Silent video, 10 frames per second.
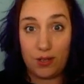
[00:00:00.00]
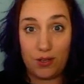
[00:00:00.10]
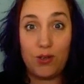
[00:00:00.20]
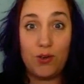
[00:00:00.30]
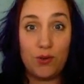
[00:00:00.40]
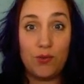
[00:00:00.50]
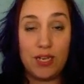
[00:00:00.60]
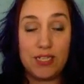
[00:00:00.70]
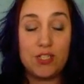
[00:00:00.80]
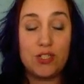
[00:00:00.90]
who
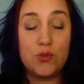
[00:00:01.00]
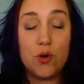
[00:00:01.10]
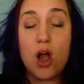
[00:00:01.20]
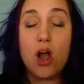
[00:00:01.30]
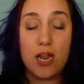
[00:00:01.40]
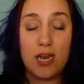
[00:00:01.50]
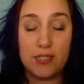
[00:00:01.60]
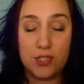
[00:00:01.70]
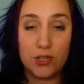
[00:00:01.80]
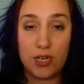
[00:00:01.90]
is strong in a
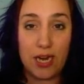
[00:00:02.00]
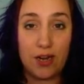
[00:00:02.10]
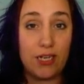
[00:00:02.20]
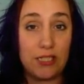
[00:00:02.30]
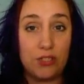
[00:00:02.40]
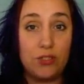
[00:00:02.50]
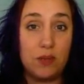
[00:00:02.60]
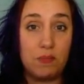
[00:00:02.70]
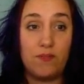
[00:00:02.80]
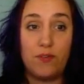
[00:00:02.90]
certain area to do
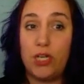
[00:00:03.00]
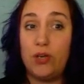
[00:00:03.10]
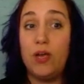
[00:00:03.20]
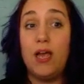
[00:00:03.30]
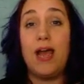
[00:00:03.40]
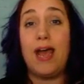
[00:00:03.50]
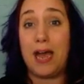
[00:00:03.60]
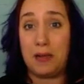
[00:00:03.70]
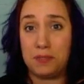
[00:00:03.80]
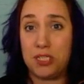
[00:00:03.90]
something for you.
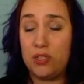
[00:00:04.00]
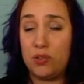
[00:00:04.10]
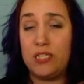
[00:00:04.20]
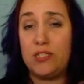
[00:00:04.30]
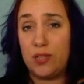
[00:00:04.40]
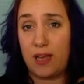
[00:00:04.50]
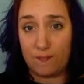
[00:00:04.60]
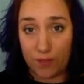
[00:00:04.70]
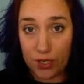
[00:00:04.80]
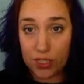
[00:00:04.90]
Absolutely do that
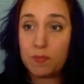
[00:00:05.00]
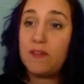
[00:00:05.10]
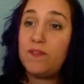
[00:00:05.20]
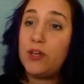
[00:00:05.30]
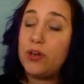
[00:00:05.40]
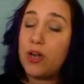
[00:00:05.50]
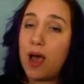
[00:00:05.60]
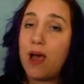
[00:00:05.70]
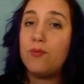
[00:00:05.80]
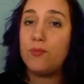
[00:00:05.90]
first. But if you're
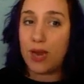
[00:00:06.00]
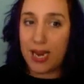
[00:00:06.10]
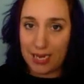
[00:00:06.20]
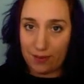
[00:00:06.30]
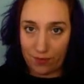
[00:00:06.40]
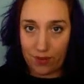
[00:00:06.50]
not ready for